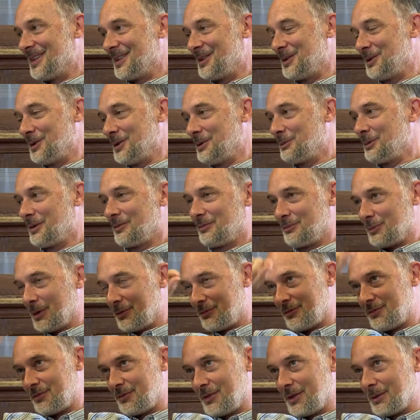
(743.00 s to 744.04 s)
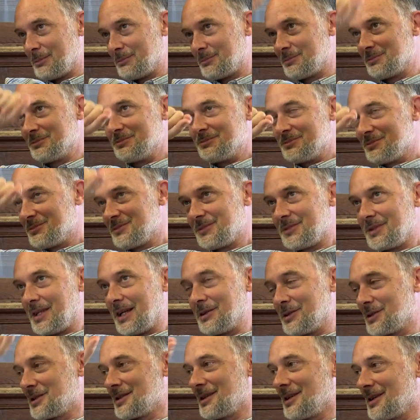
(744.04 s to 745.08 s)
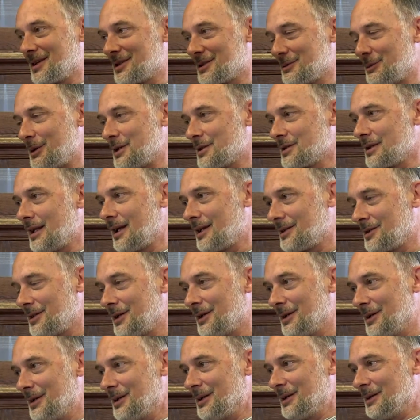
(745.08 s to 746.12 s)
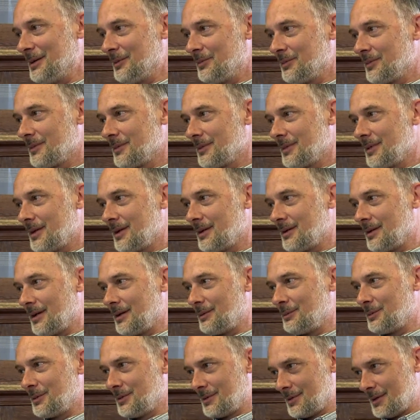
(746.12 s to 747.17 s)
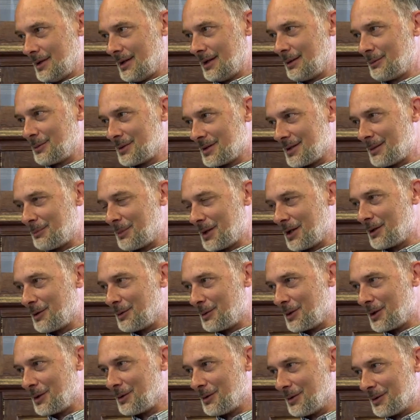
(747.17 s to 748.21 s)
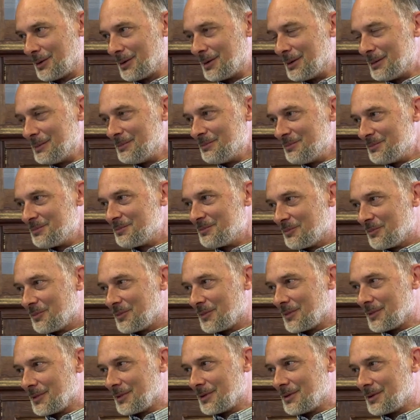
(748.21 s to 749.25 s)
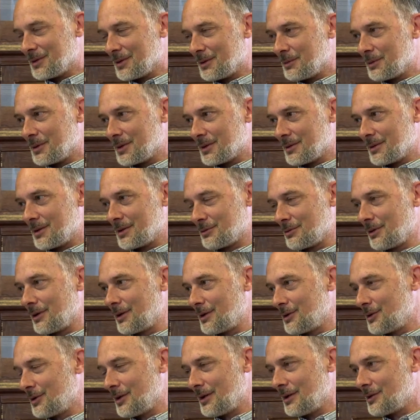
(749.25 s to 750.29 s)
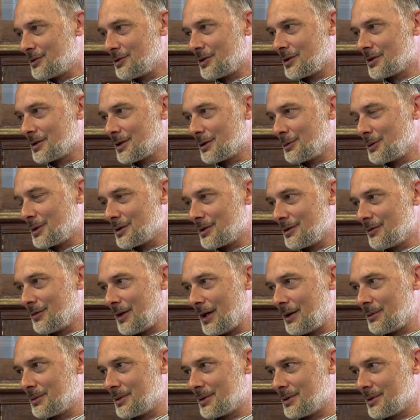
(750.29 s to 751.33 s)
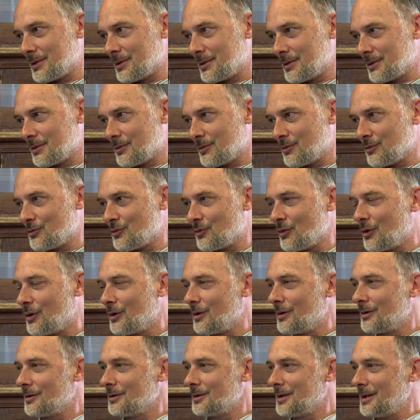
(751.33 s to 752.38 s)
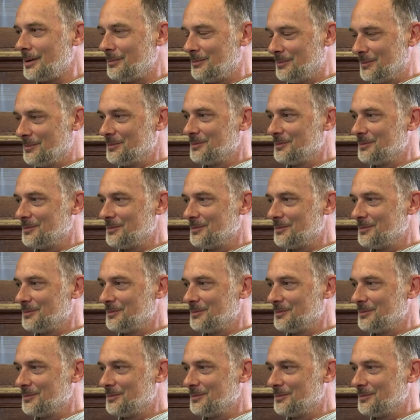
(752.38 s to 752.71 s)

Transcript: you know, with, with um, ten stars to each letter, I, I would say there was something going on. And so astrology is just a question of how strongly